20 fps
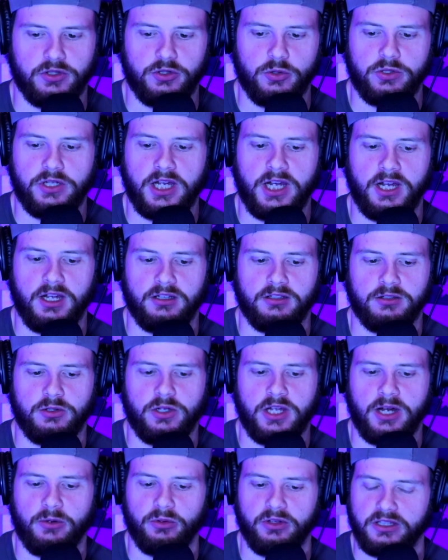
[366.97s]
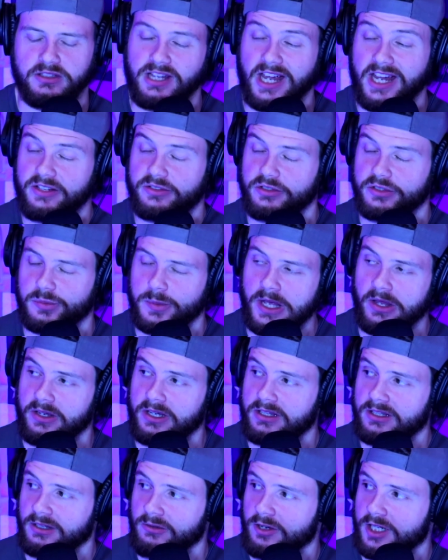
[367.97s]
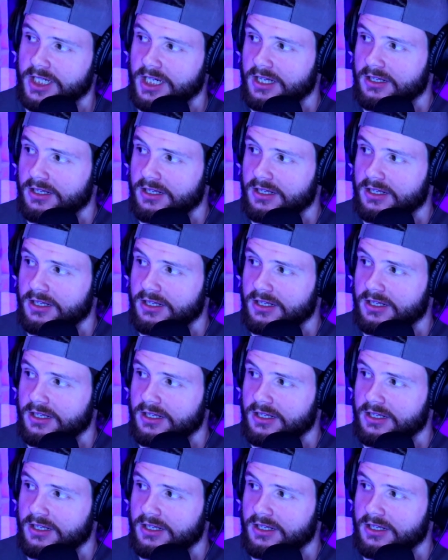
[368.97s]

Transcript: can't really taste or smell anything right now?